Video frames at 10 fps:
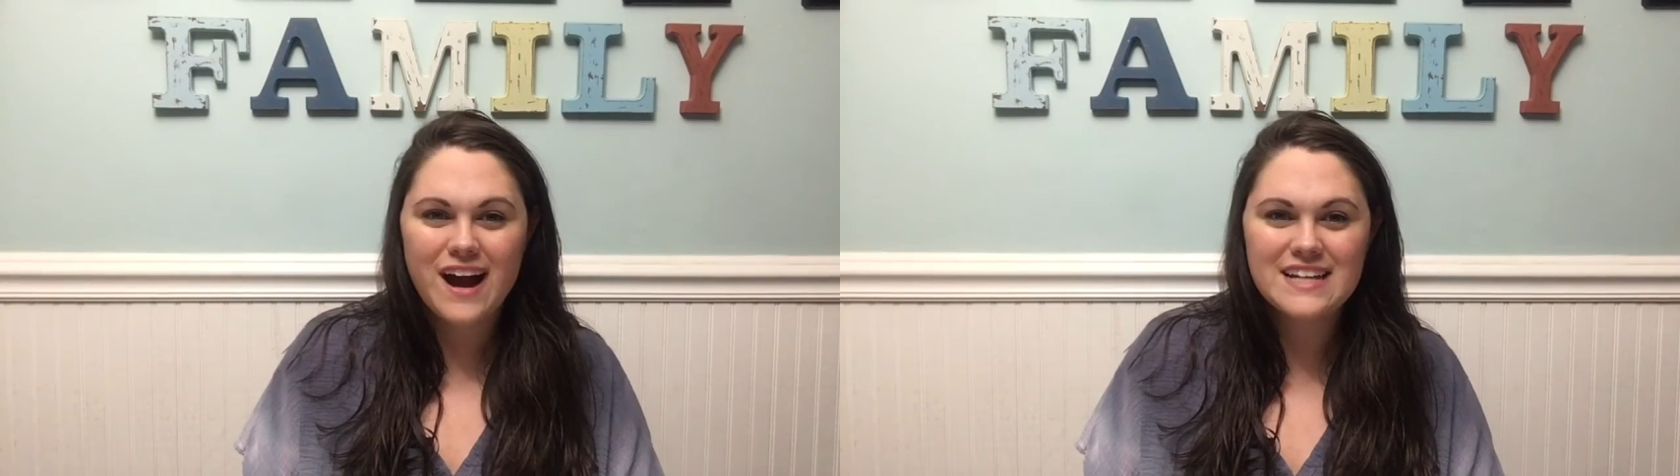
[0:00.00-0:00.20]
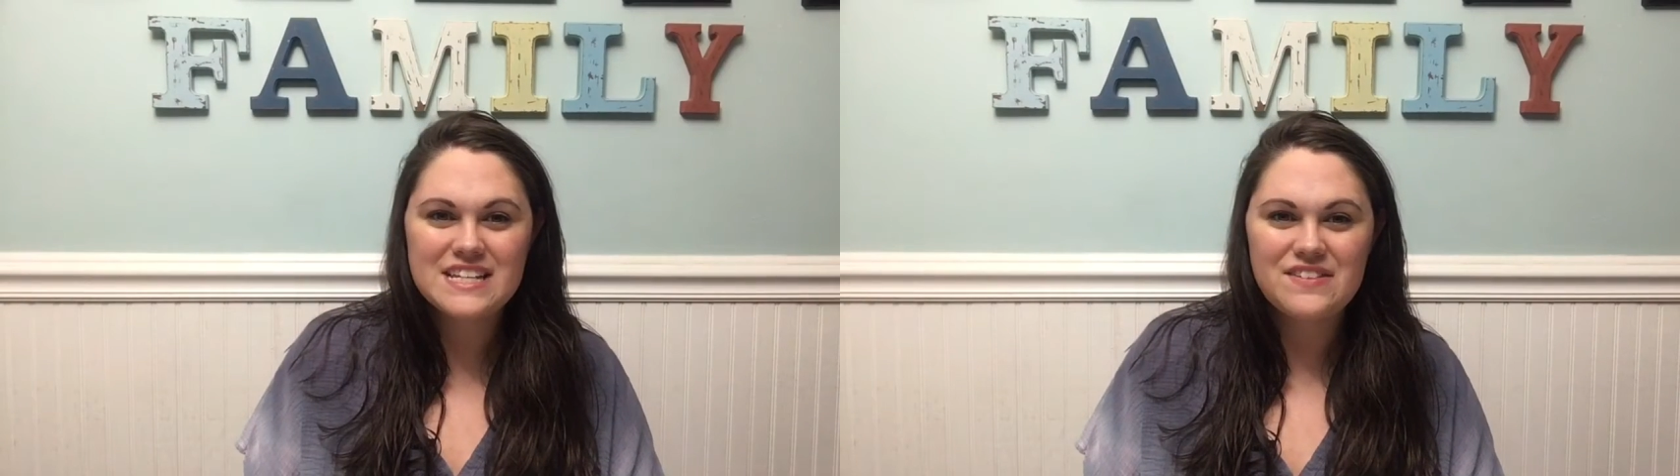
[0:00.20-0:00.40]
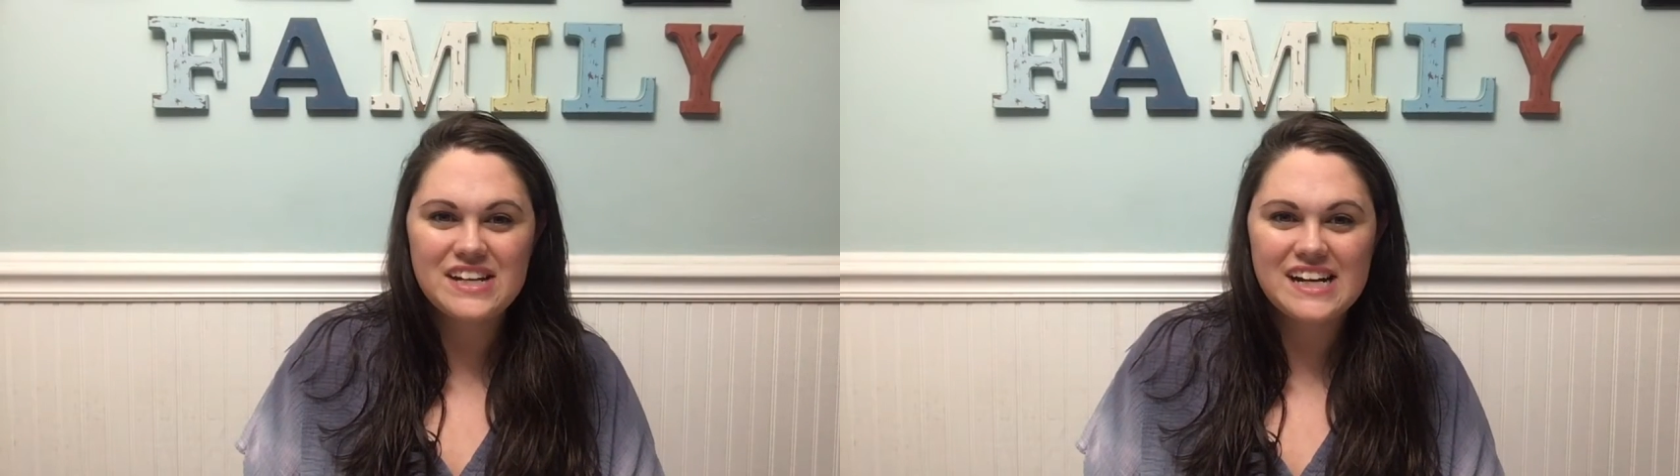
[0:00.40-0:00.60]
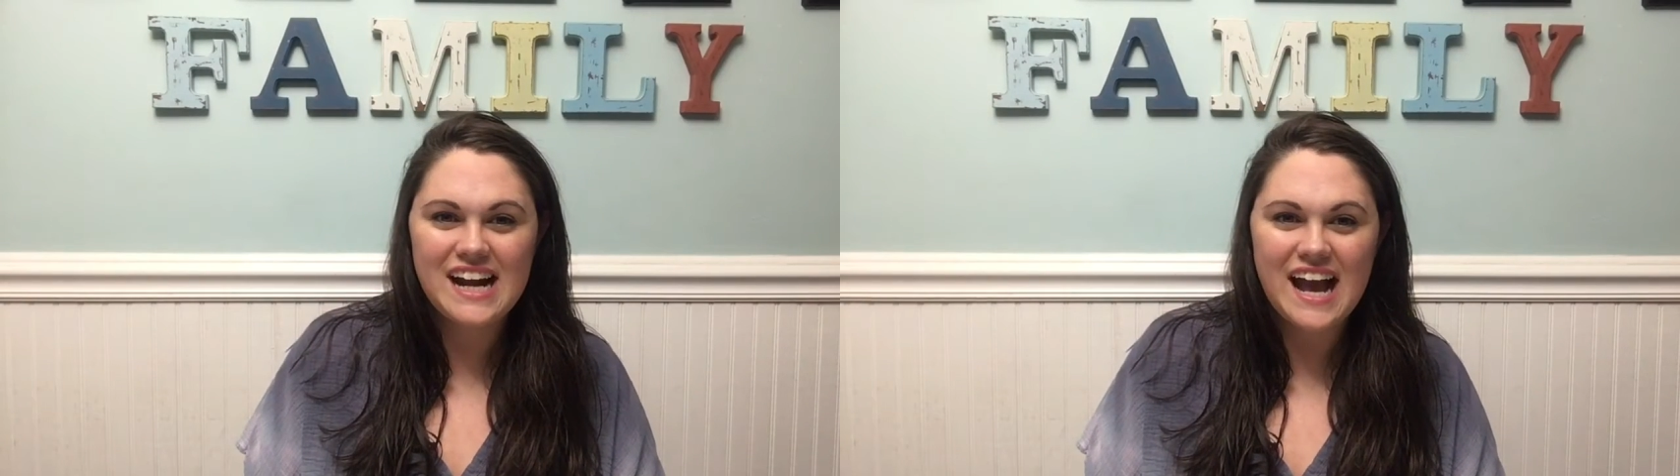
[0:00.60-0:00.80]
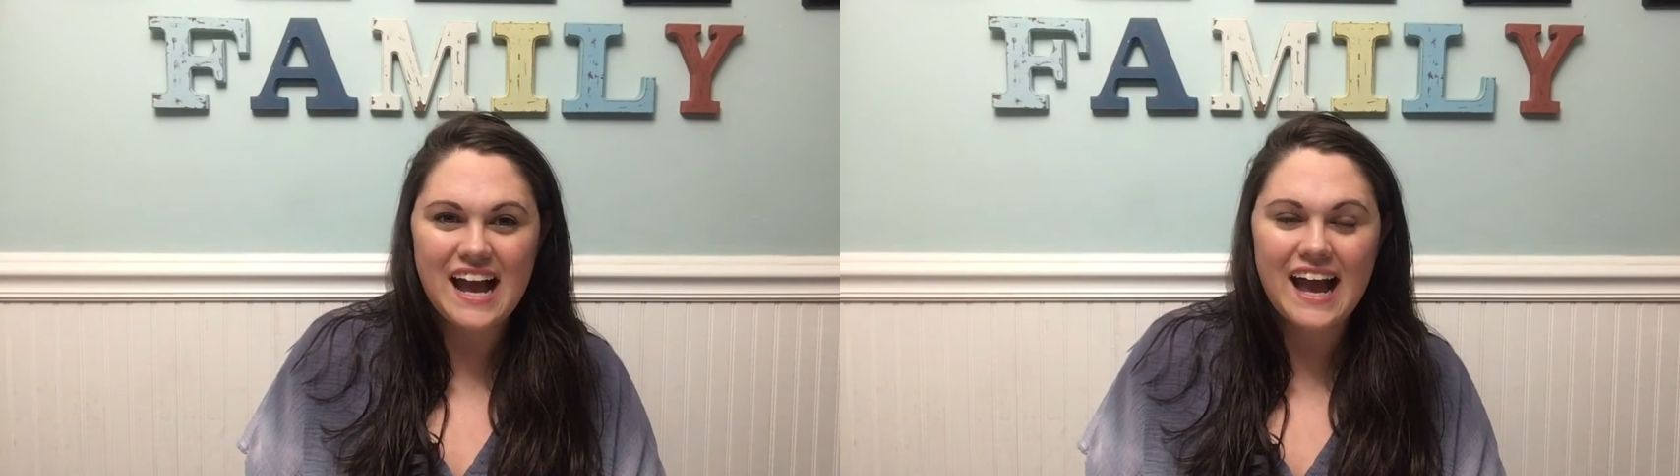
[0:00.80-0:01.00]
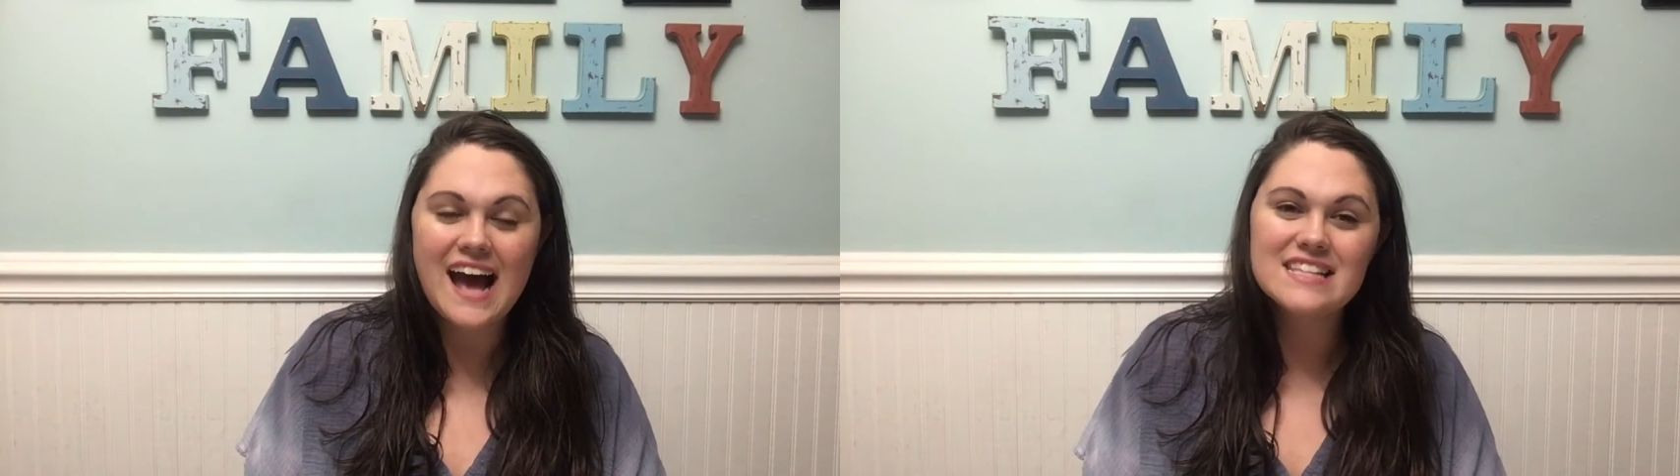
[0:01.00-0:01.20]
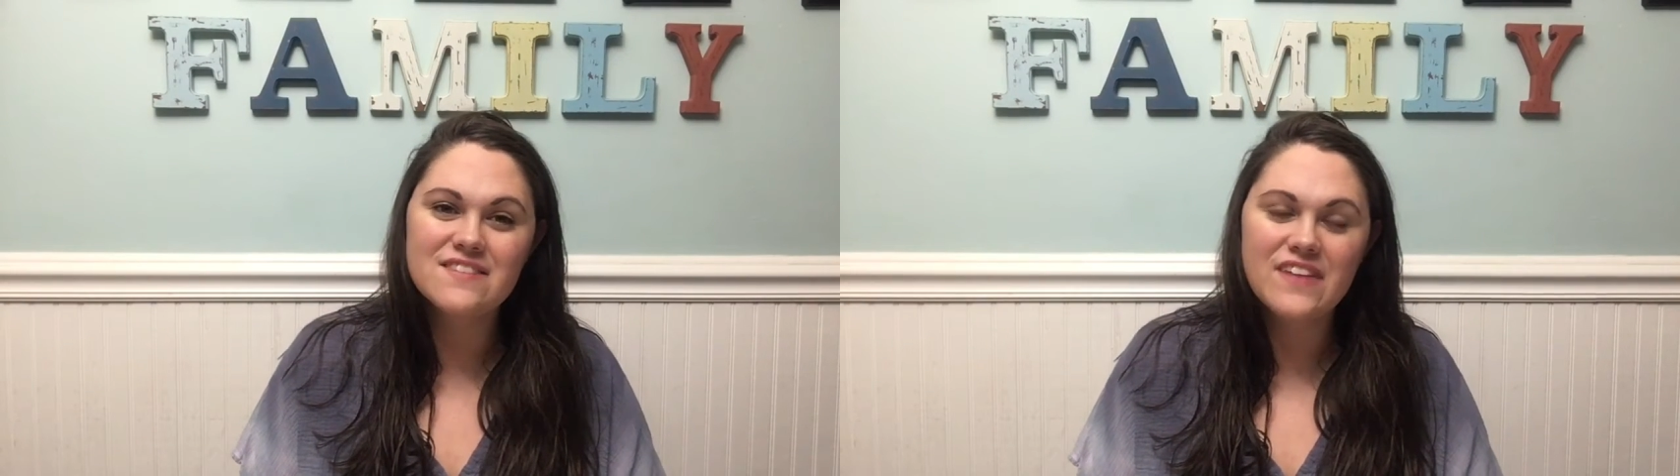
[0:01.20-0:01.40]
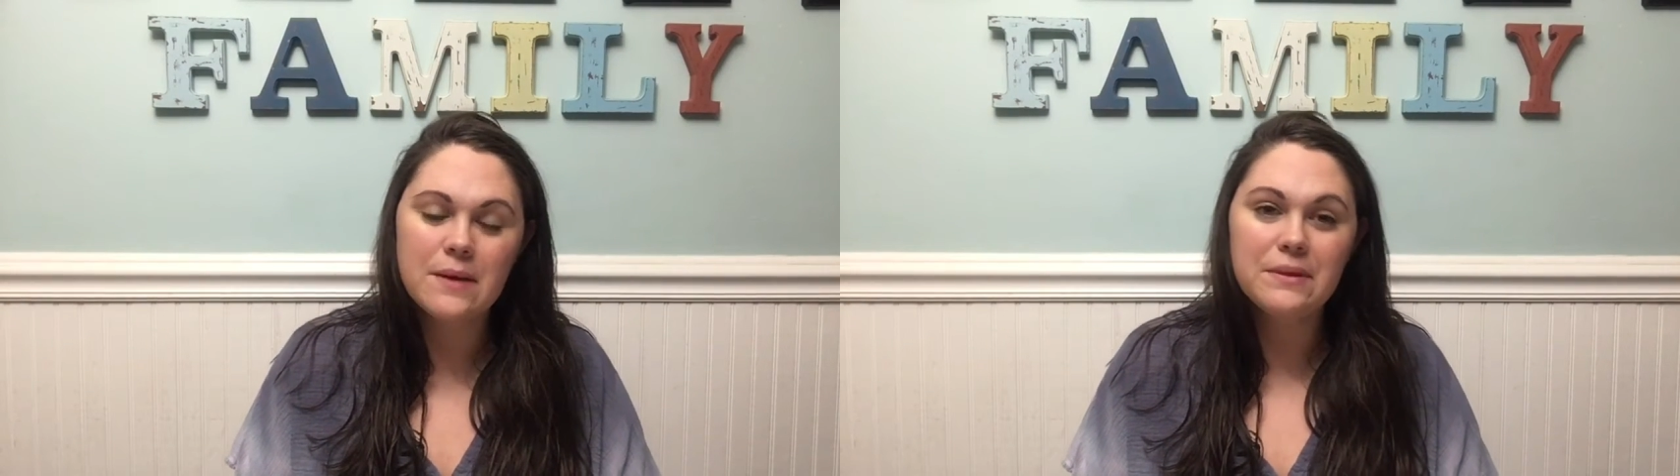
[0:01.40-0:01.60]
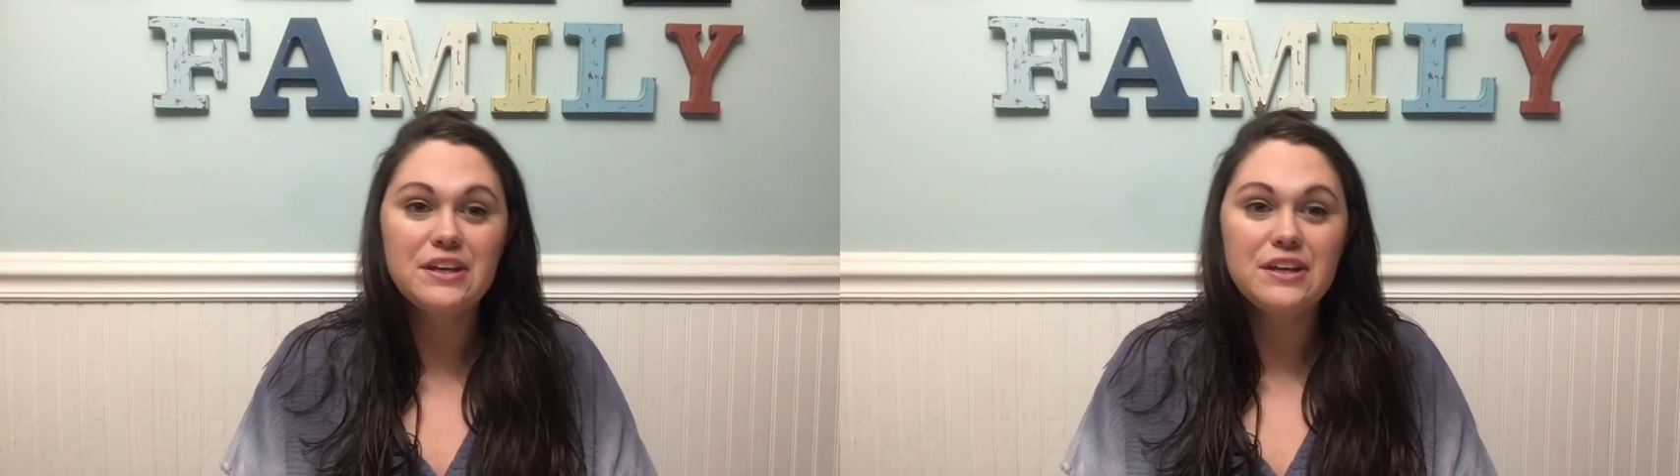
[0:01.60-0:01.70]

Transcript: activity today, as a family,